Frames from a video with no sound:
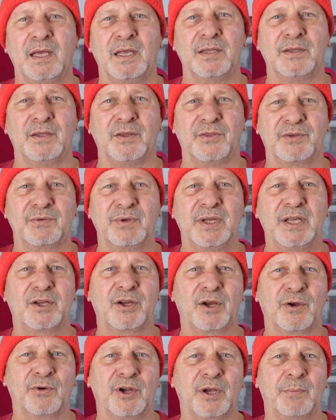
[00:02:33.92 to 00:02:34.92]
The 3
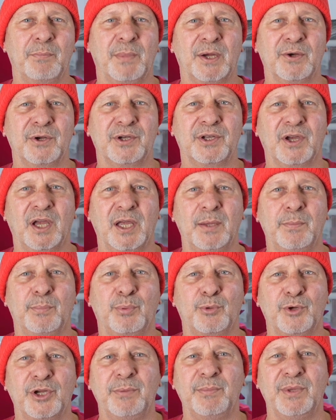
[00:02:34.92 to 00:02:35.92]
current maritime
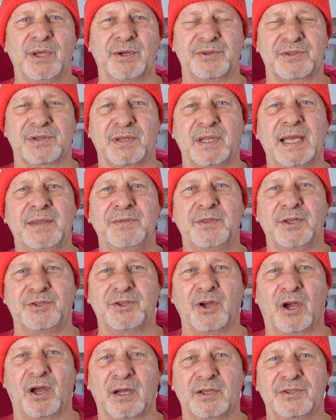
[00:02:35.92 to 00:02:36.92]
premiers led the
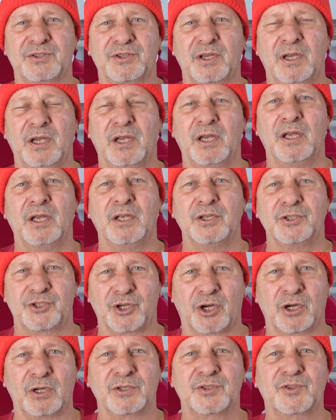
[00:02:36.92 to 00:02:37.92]
talks:
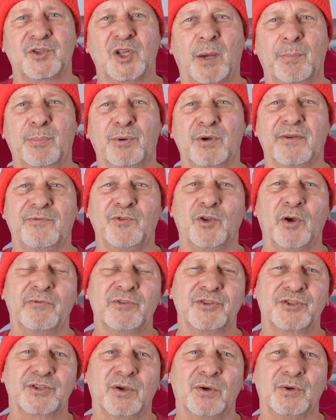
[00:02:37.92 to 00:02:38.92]
Charles Tupper of
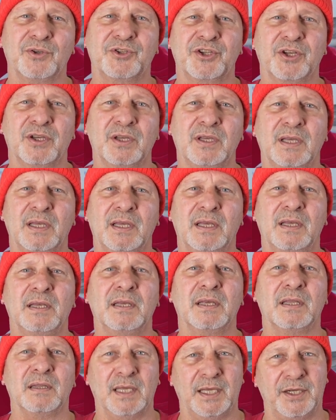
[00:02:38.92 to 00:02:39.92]
Nova Scotia,
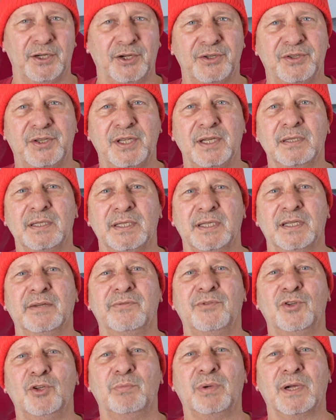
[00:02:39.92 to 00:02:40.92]
Leonard Tilley of
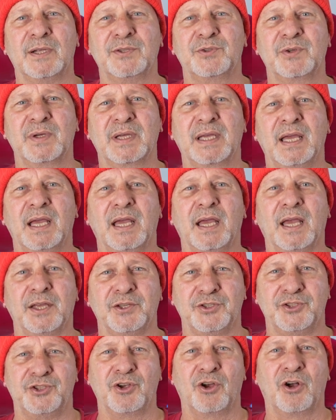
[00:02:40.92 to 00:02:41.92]
New Brunswick,
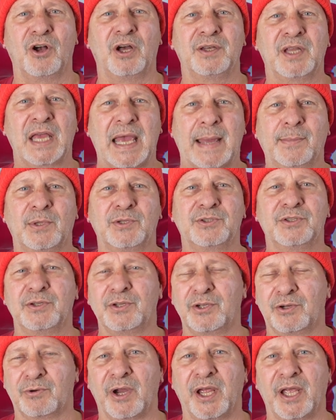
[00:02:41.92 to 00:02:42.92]
and John
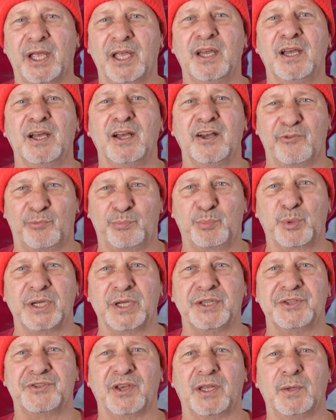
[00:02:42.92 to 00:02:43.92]
Hamilton Gray of
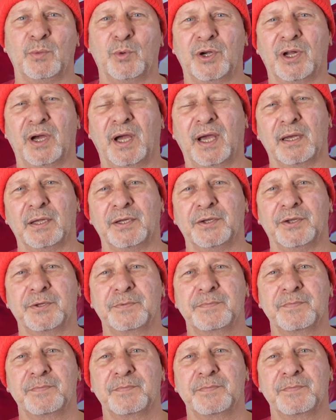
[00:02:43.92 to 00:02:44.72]
Prince Edward Island.